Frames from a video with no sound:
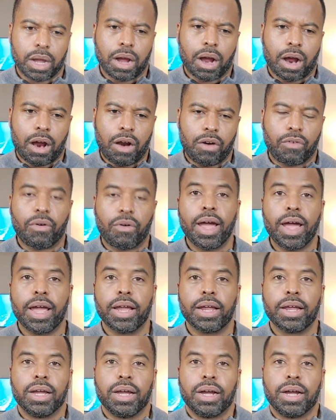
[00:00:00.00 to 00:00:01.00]
All
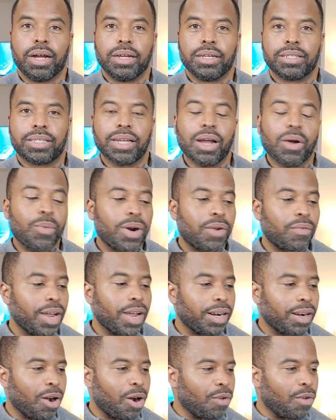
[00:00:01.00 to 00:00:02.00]
right. So we're
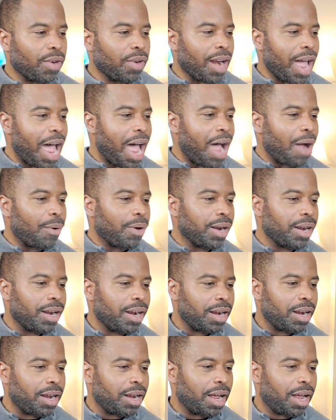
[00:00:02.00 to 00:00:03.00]
running over an hour
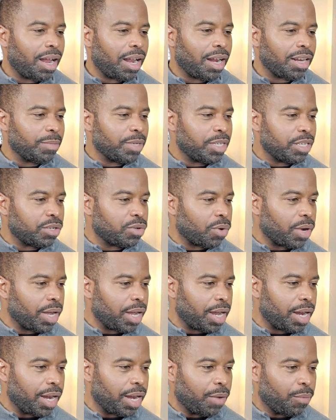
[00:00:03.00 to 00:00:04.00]
here. Uh, let me just go
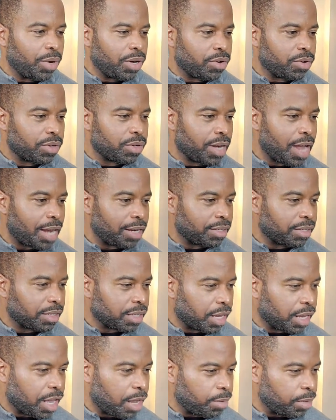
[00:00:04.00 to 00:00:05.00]
ahead and we're gonna knock
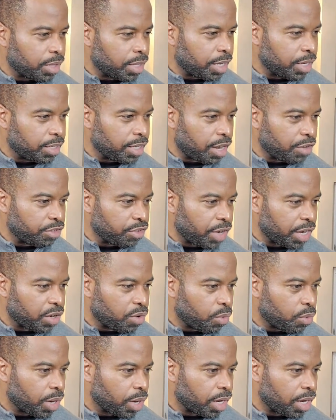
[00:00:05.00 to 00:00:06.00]
a couple of things out right
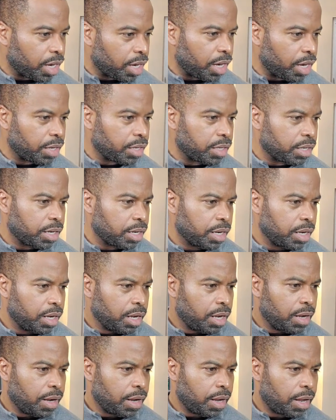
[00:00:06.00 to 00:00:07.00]
quick. Uh,
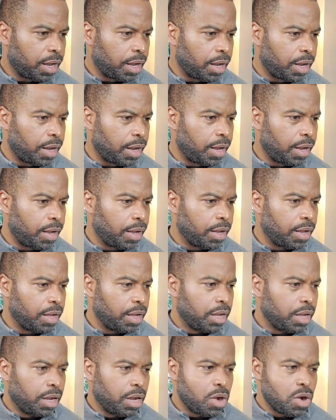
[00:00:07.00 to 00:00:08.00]
uh-huh.
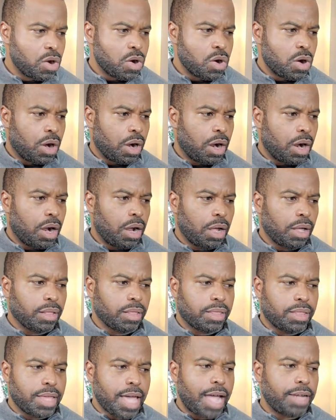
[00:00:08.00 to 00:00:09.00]
uh
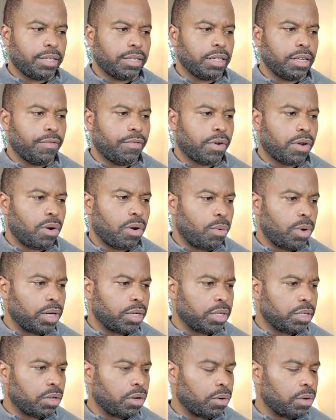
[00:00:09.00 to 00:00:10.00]
that's a difficult
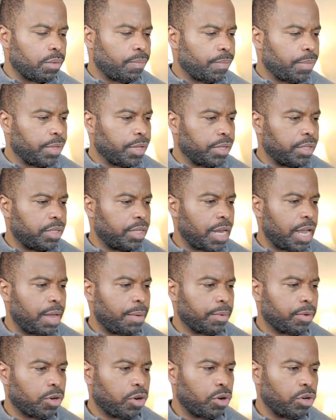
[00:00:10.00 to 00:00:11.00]
one. So
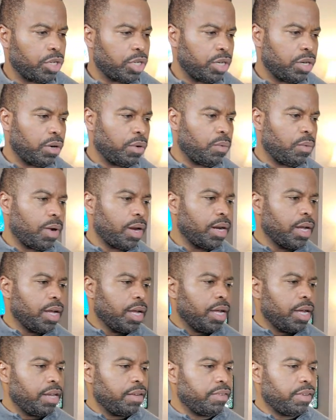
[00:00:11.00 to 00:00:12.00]
jam curtain one.
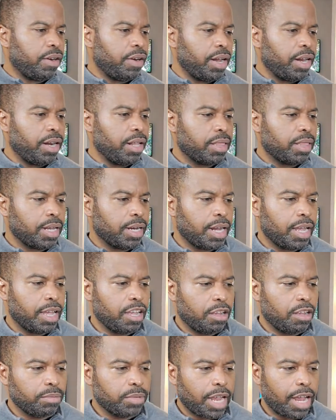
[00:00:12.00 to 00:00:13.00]
Is there anything that
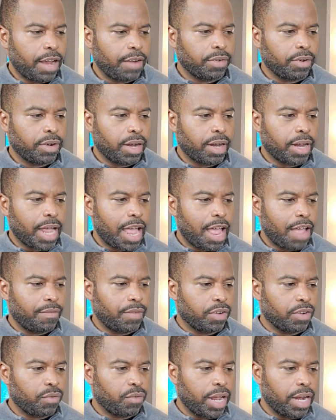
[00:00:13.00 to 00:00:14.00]
helps after
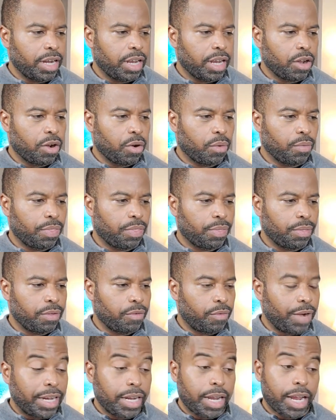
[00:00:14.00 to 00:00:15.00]
having radio
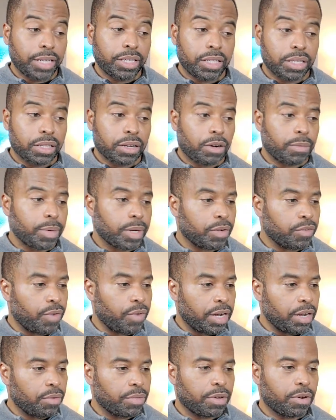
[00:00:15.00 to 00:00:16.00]
radiation therapy,
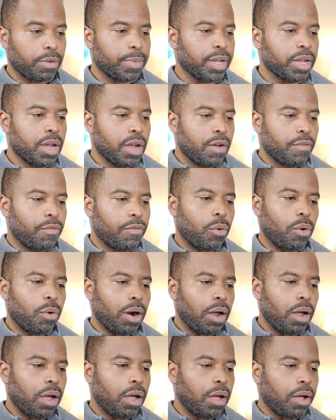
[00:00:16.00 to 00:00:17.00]
radiotherapy
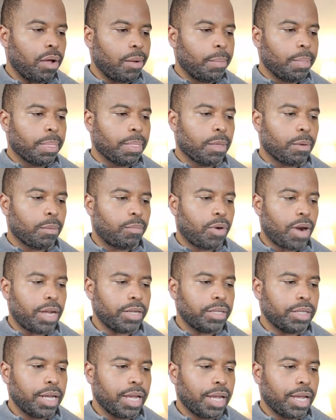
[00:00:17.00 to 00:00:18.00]
for uh,
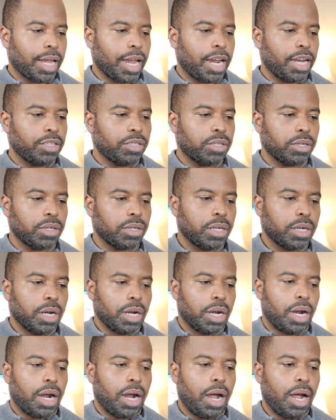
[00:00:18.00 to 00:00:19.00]
prostate cancer?
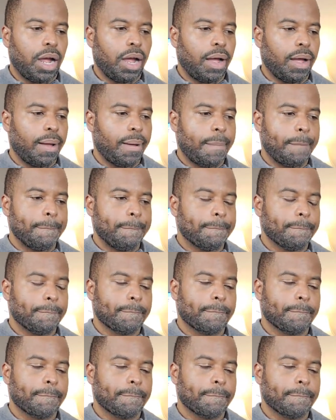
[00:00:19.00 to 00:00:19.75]
Um,